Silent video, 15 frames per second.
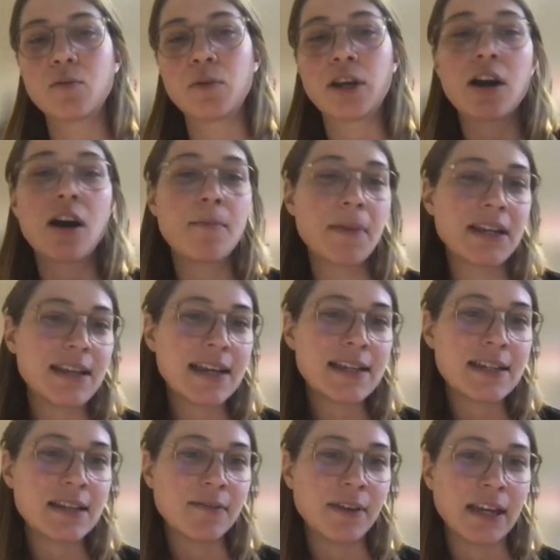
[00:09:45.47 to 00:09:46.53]
we can't make
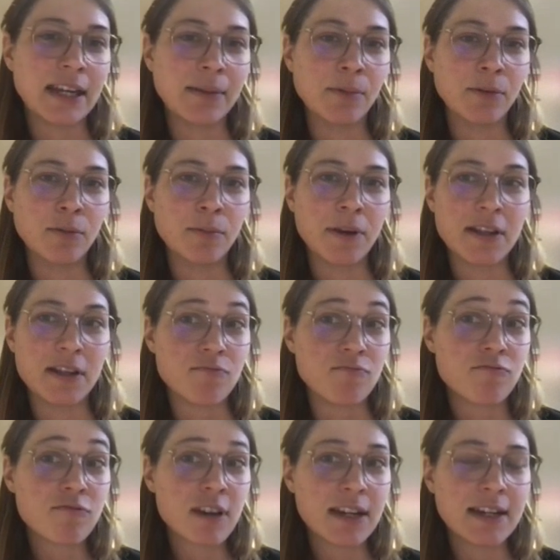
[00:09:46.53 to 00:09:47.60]
data available, but it's
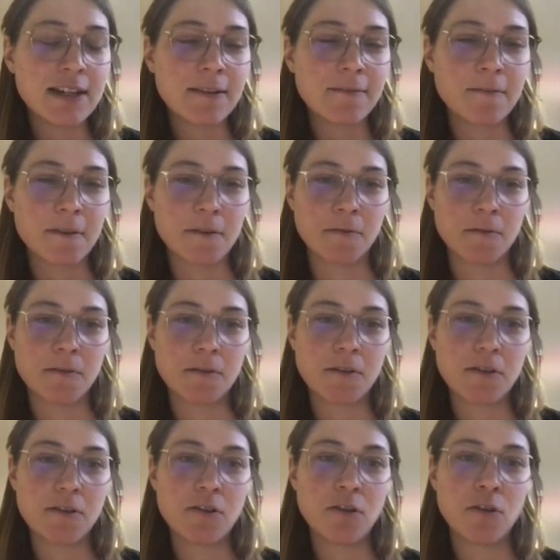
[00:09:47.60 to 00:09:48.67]
really
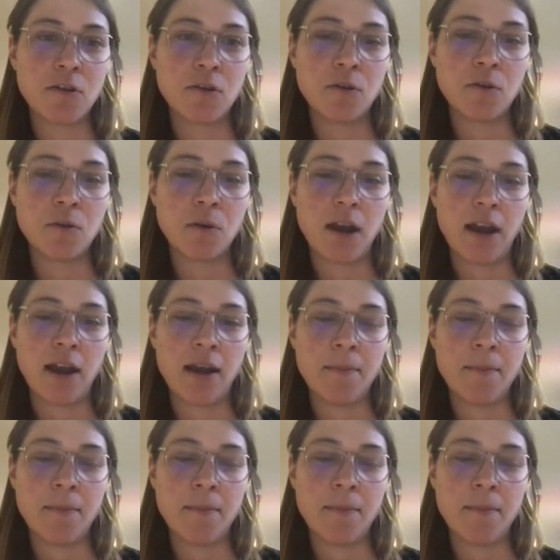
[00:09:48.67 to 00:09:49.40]
difficult to